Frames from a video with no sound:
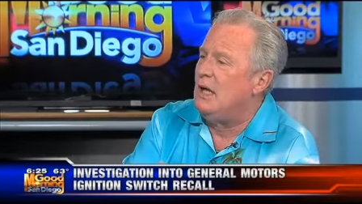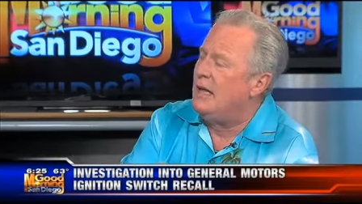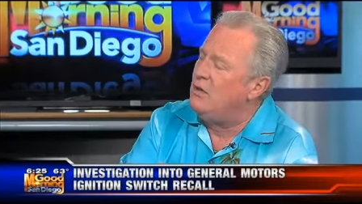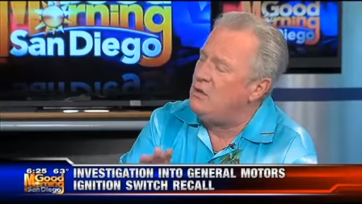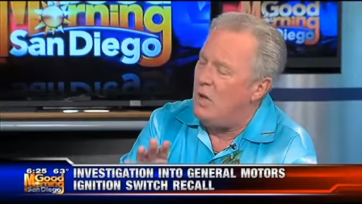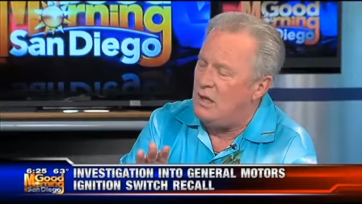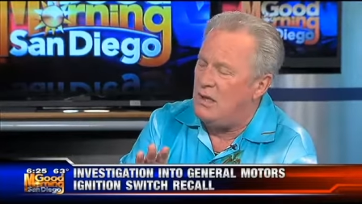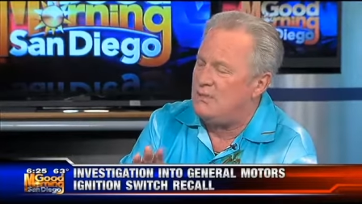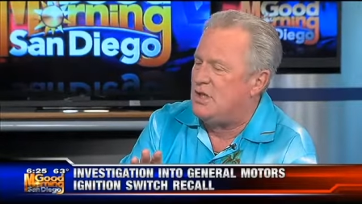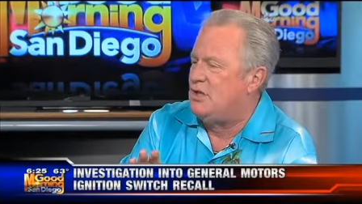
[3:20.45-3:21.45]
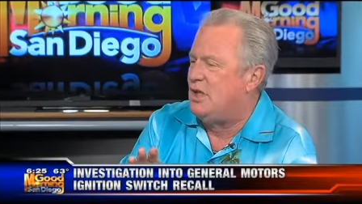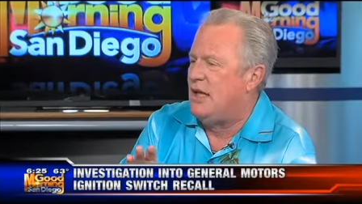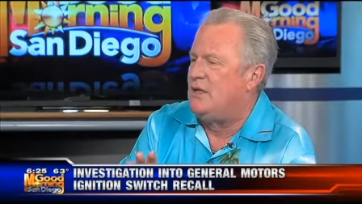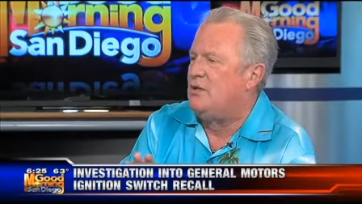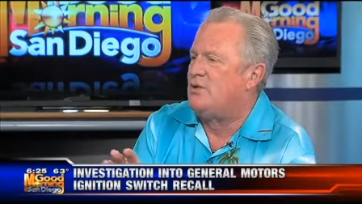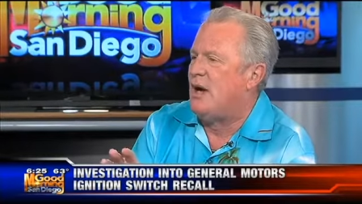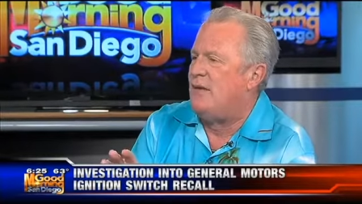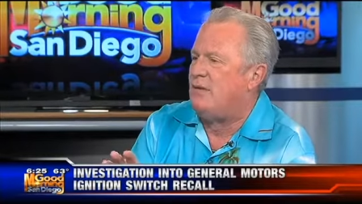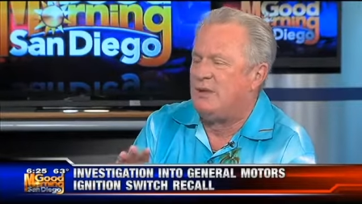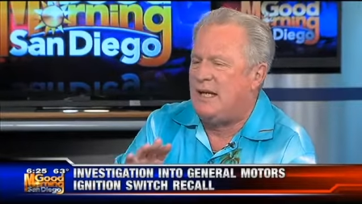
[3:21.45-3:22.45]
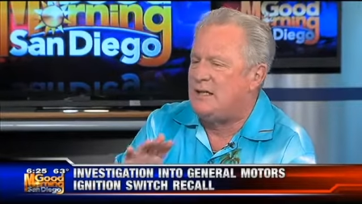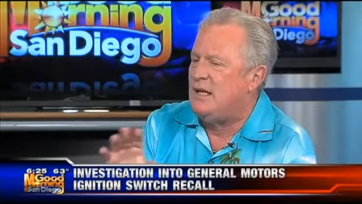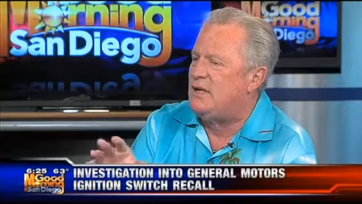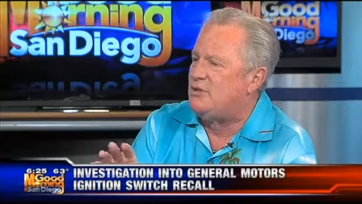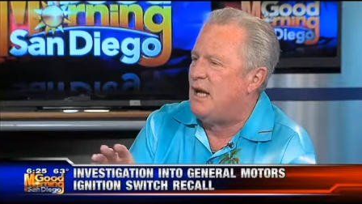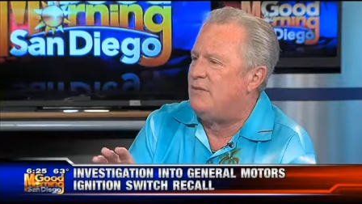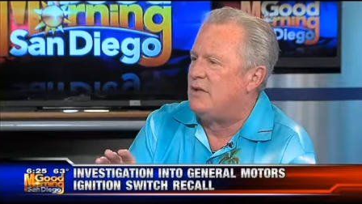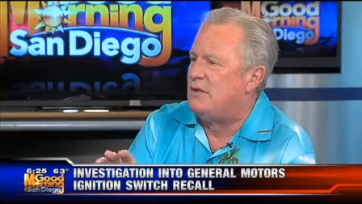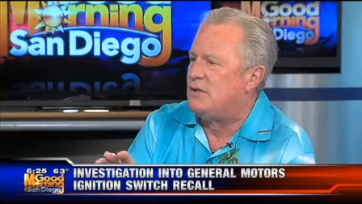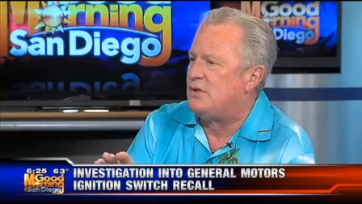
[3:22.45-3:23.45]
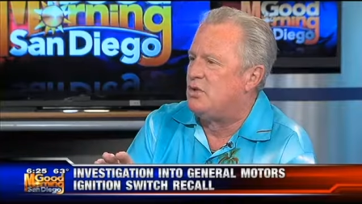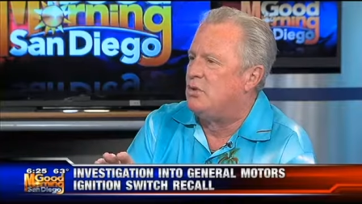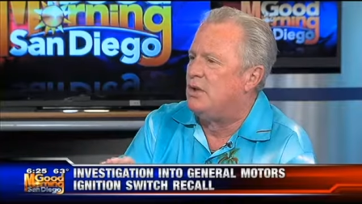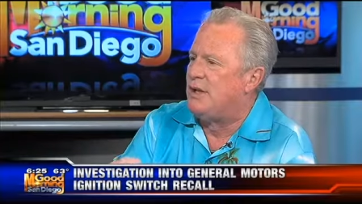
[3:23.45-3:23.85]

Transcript: Yeah, I know Qualcomm says you can't do driving, but that's not driving school.